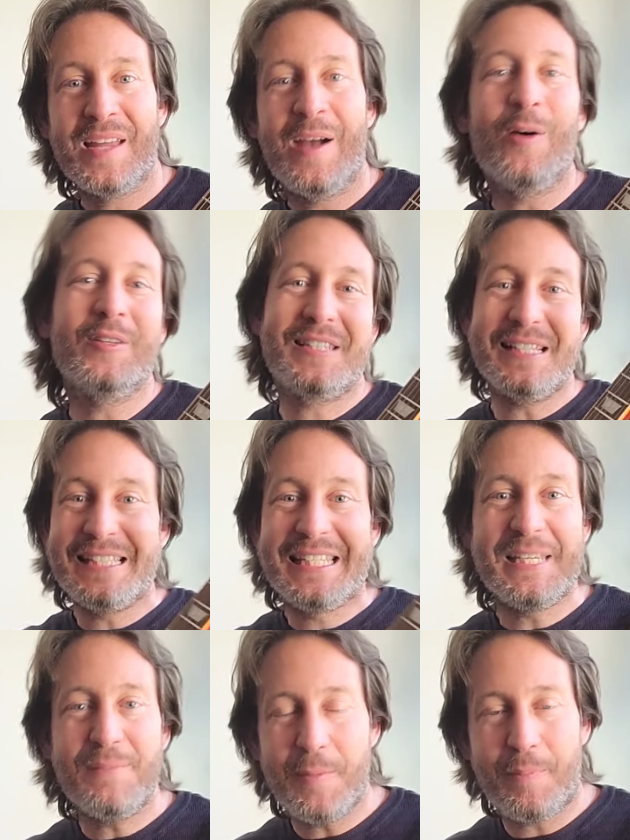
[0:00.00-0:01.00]
until
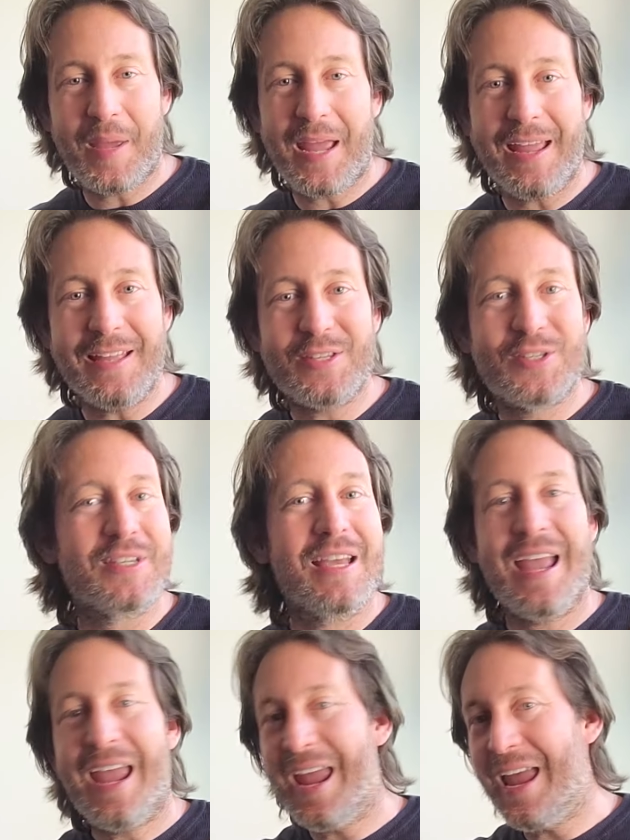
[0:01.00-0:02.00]
Jimmy Page
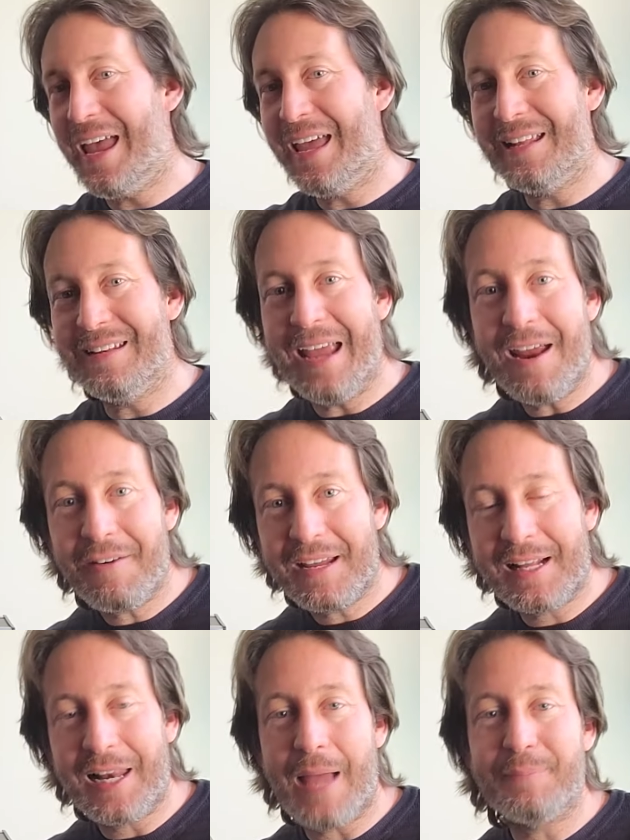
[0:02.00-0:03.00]
and Eric
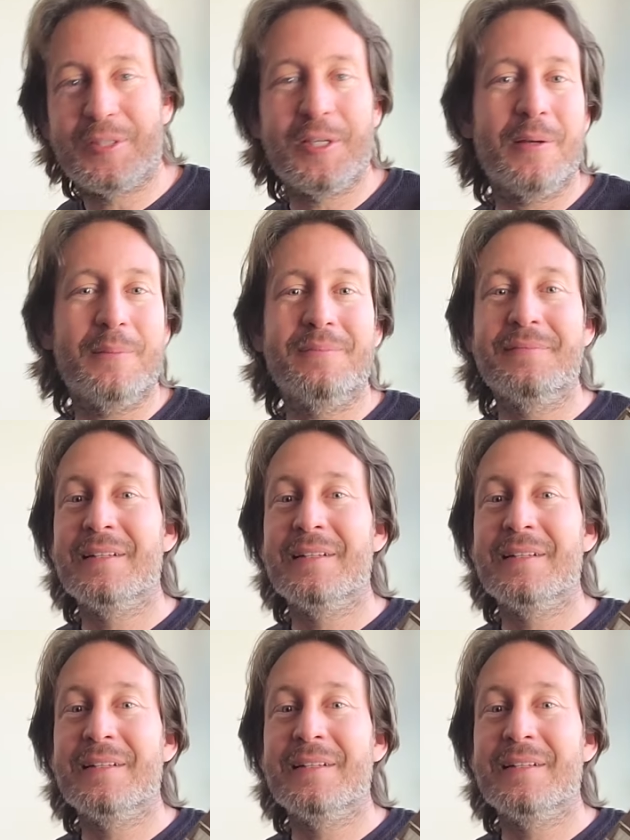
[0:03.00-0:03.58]
Clapton